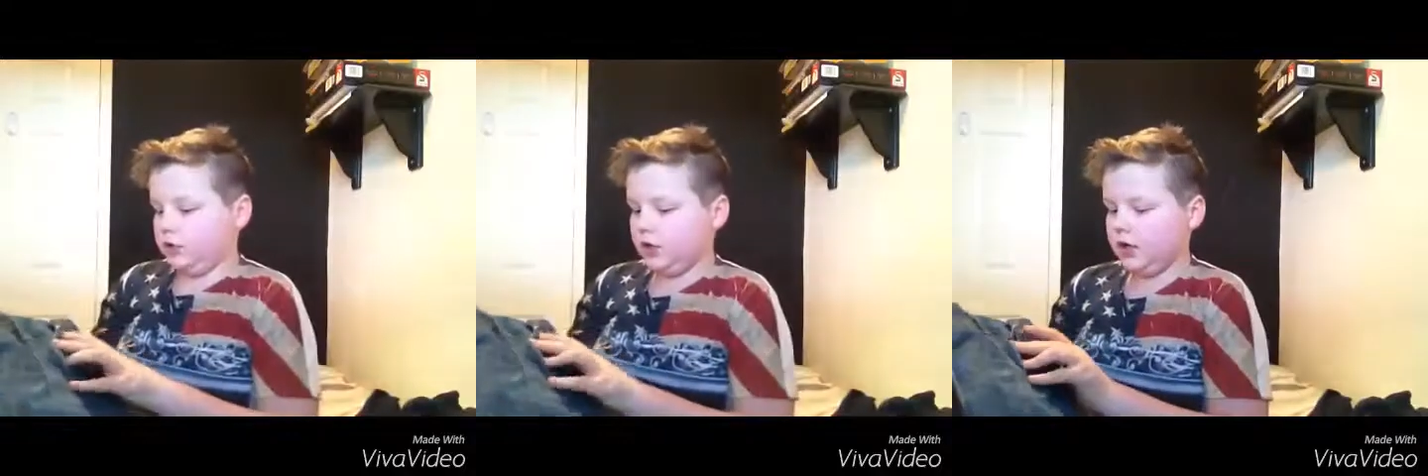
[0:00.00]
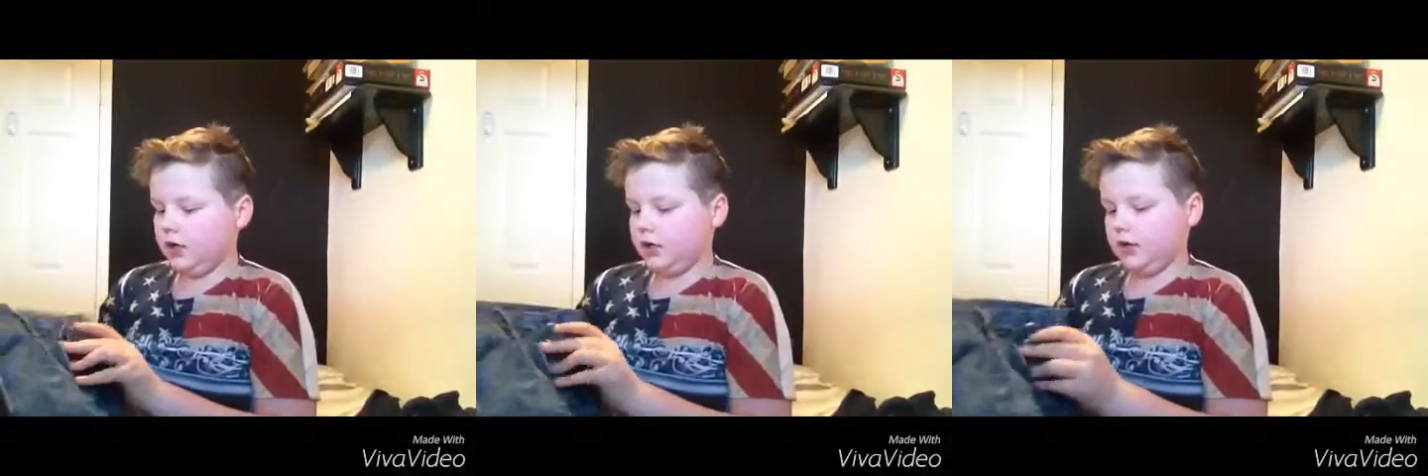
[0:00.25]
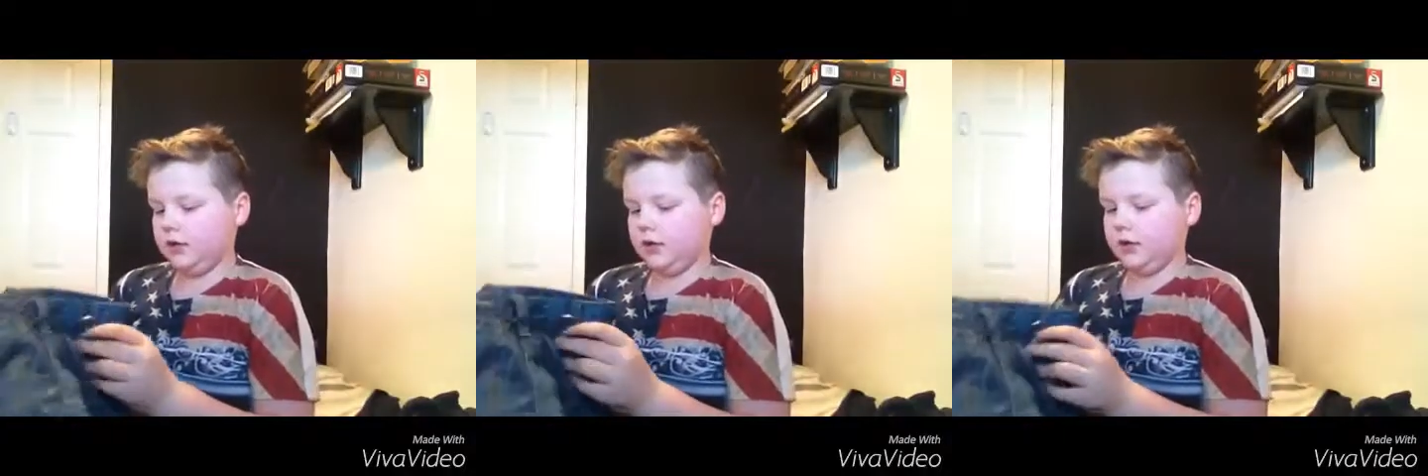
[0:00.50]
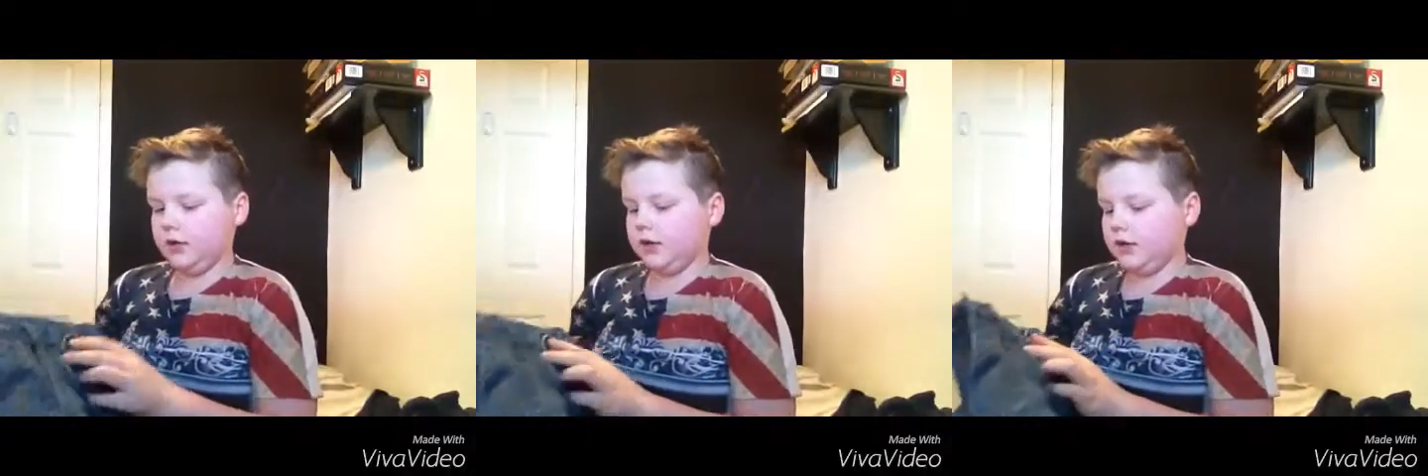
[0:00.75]
oh,
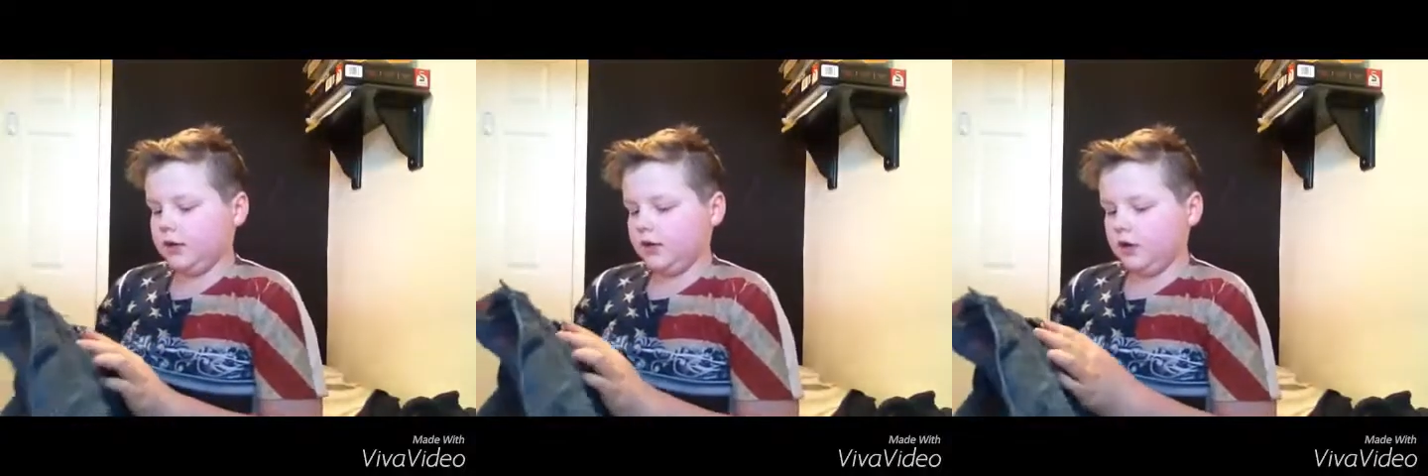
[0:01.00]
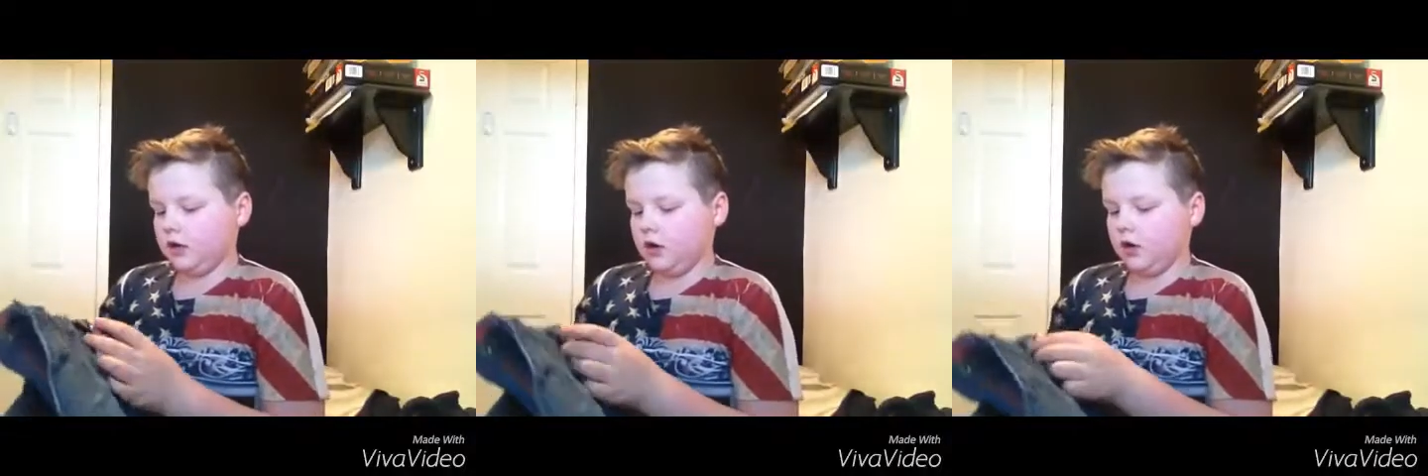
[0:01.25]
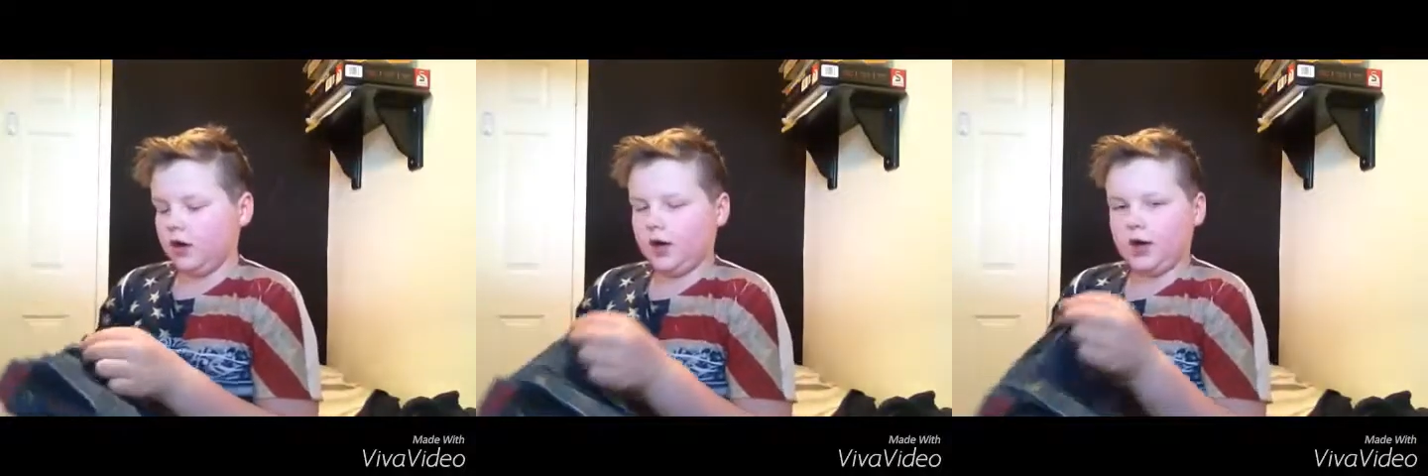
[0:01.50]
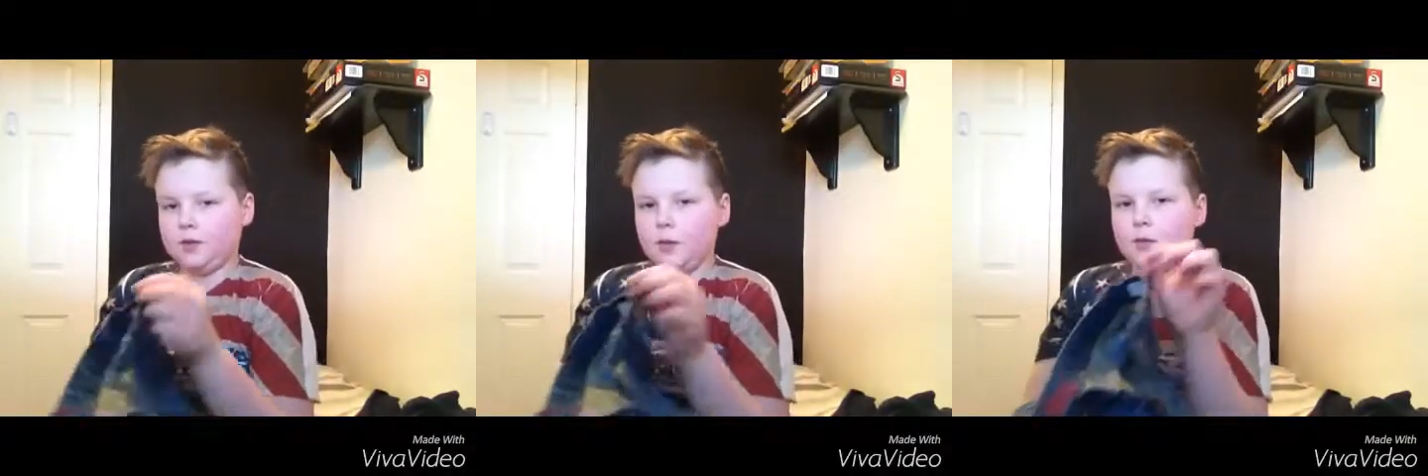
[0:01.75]

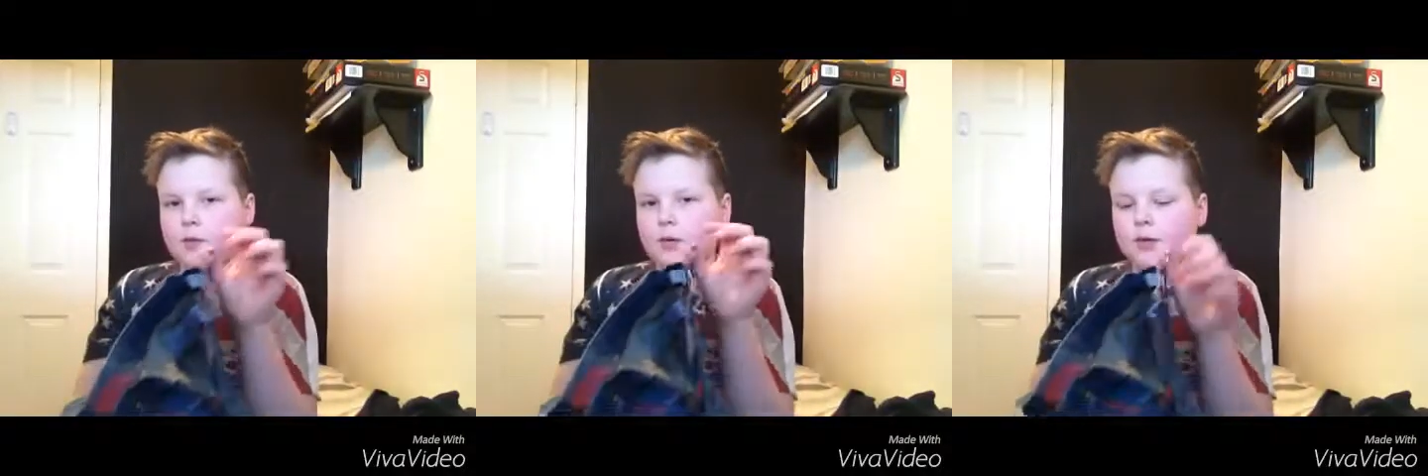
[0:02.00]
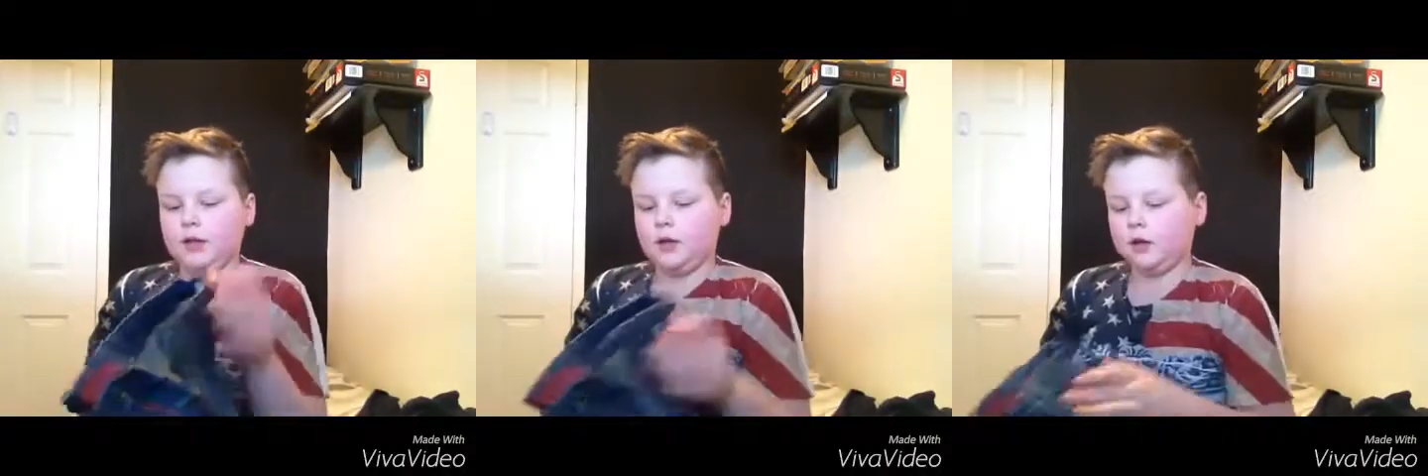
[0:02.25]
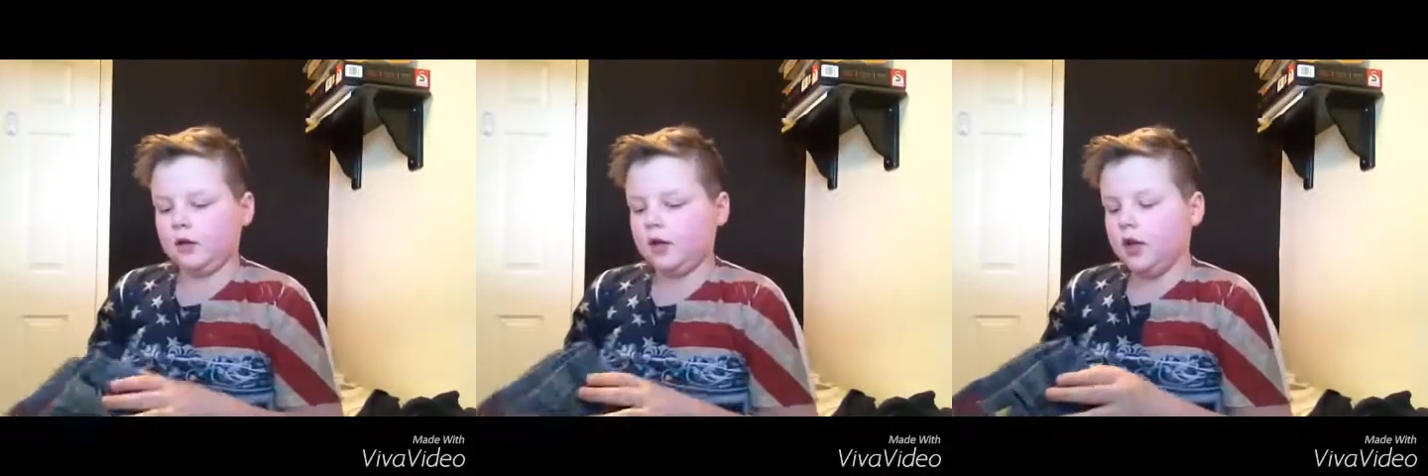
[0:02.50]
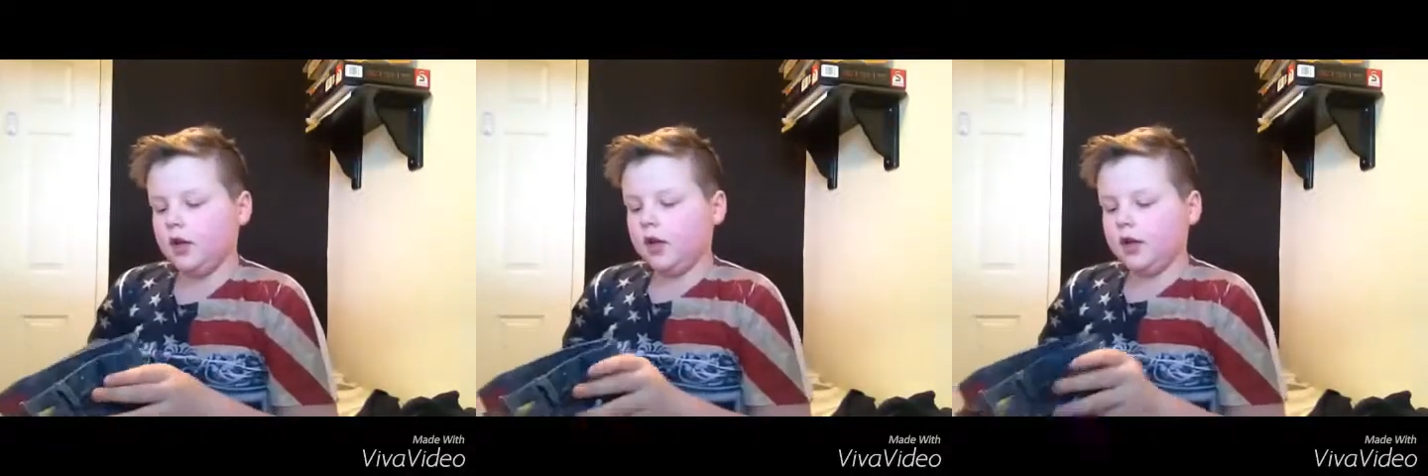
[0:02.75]
I can remember putting that on,